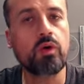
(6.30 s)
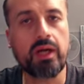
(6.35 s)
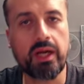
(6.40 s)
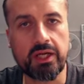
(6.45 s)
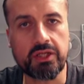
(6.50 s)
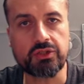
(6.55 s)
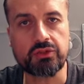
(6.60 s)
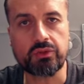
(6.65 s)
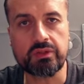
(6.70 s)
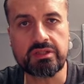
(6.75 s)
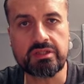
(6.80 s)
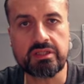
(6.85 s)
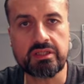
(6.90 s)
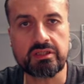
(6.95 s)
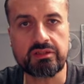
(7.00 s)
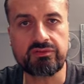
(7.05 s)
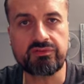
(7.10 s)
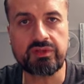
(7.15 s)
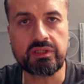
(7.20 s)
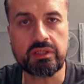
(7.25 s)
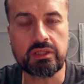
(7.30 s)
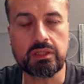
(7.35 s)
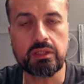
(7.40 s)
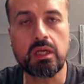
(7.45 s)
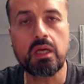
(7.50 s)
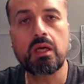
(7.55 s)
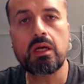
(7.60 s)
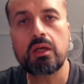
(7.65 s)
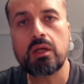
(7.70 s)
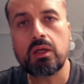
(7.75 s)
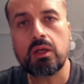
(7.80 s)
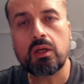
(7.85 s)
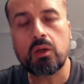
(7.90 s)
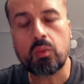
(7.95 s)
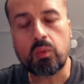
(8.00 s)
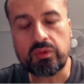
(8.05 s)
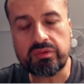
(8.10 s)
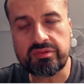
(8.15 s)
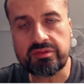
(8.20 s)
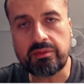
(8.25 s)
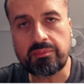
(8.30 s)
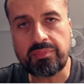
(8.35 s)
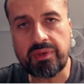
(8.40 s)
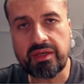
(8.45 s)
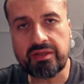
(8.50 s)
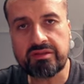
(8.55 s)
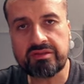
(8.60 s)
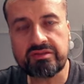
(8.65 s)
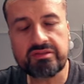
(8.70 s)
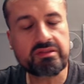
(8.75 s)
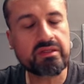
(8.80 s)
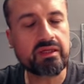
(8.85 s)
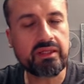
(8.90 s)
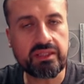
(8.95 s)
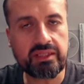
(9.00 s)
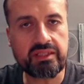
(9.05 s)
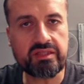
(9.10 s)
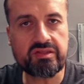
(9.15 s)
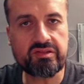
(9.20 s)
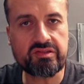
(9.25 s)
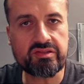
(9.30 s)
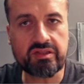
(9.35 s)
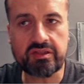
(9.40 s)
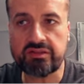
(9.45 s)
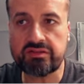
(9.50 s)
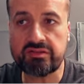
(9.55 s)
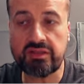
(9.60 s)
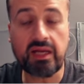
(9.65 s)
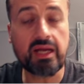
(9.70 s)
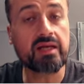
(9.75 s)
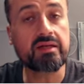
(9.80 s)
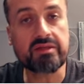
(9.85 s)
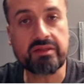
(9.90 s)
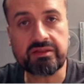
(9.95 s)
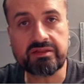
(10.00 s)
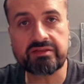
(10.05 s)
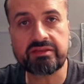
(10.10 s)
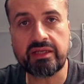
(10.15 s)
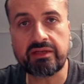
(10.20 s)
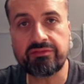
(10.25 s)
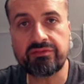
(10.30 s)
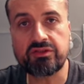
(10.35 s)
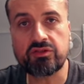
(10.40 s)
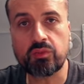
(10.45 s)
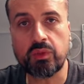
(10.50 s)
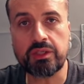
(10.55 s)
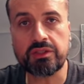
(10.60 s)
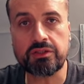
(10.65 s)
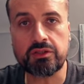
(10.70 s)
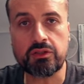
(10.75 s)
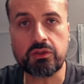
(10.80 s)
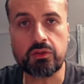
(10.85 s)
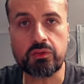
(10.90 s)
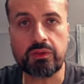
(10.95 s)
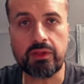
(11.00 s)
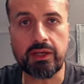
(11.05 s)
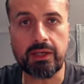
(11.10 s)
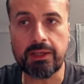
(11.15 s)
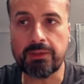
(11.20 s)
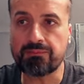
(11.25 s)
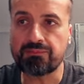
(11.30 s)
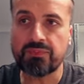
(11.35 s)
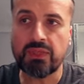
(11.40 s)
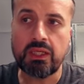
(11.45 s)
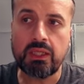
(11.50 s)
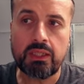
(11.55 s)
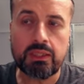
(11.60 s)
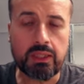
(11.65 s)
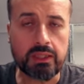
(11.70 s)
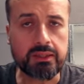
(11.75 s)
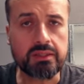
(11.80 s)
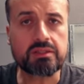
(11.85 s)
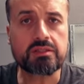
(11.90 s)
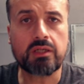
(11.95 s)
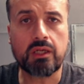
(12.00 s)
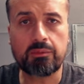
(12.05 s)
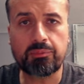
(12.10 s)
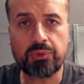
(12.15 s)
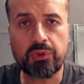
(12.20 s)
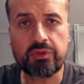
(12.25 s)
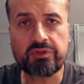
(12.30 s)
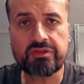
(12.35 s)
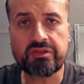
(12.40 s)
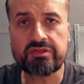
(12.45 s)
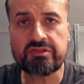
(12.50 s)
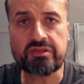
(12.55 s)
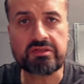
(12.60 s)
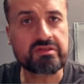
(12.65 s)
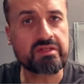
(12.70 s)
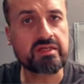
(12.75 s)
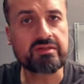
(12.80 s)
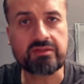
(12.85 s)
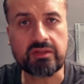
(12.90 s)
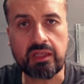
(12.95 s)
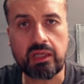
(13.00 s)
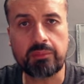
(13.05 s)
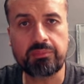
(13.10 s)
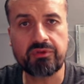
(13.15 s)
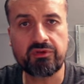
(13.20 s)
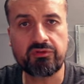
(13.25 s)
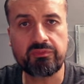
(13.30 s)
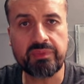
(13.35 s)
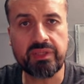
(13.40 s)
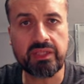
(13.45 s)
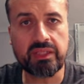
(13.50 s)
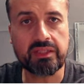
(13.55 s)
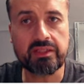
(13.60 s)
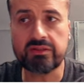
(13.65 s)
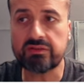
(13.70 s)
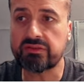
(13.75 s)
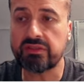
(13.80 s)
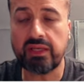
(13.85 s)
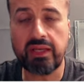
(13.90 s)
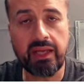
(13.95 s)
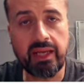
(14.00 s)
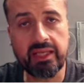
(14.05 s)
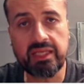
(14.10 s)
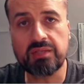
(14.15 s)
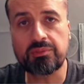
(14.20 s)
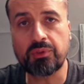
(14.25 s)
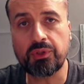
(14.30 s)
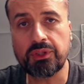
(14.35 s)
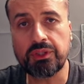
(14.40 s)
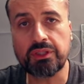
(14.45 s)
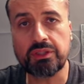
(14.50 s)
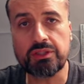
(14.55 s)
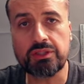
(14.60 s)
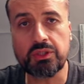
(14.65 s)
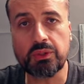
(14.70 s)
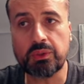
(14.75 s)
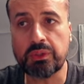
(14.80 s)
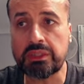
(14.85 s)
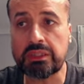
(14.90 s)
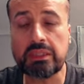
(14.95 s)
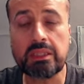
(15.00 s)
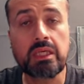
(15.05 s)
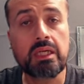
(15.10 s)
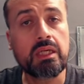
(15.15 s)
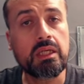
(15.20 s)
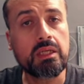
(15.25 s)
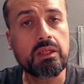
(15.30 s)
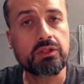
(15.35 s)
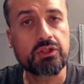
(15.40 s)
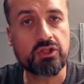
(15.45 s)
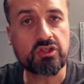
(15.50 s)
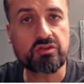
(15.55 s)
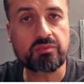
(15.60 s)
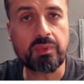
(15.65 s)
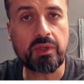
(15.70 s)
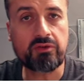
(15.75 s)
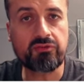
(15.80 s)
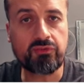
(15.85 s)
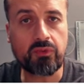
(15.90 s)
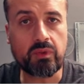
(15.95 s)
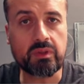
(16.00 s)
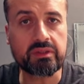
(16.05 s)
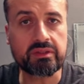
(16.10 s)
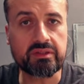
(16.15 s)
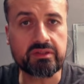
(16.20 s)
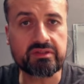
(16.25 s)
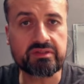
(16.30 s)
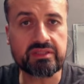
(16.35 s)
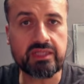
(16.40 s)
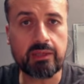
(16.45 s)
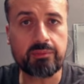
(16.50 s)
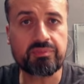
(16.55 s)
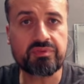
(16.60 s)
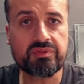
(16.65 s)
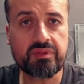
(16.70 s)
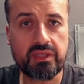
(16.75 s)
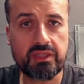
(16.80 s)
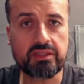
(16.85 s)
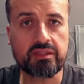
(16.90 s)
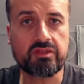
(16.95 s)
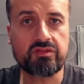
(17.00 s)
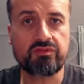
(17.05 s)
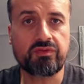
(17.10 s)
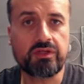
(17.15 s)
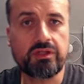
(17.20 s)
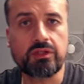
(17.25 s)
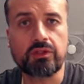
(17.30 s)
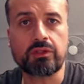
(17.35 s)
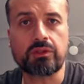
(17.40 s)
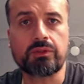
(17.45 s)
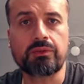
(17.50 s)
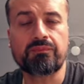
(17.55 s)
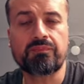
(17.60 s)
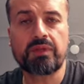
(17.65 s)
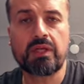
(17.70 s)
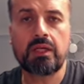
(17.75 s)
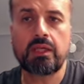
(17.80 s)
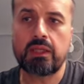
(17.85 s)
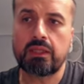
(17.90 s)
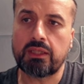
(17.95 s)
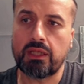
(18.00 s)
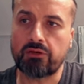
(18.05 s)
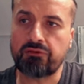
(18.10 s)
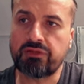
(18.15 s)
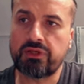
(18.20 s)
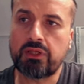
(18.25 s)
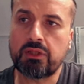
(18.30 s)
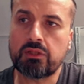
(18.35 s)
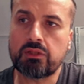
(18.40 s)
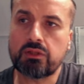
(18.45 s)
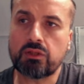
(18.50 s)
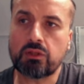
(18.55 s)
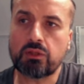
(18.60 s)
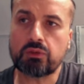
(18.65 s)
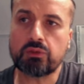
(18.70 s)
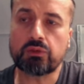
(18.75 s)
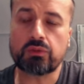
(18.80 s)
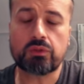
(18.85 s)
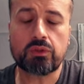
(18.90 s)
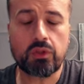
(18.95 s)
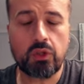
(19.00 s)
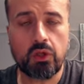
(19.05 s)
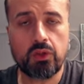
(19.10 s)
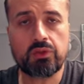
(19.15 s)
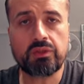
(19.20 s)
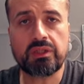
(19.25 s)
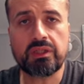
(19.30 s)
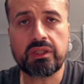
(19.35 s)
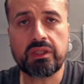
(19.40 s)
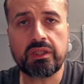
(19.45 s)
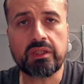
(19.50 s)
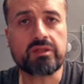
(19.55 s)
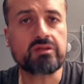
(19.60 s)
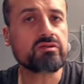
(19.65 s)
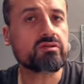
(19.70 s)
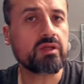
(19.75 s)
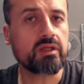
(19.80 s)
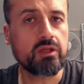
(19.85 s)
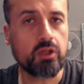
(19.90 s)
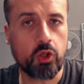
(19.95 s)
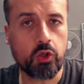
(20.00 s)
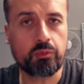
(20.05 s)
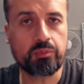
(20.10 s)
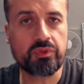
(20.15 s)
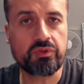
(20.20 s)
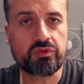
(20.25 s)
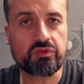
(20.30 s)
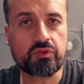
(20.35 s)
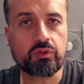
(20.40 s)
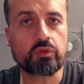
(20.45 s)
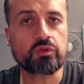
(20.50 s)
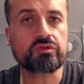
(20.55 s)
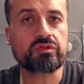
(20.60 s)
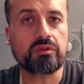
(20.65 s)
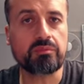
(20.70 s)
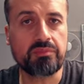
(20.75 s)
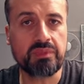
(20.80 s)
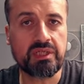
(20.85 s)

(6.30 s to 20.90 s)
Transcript: or Android TV. What's the best, easiest and safest way to do that? Now, the entire process just takes a couple of minutes. Anybody can do it just by following the steps in this video. Now, if you didn't know, KODI is an open source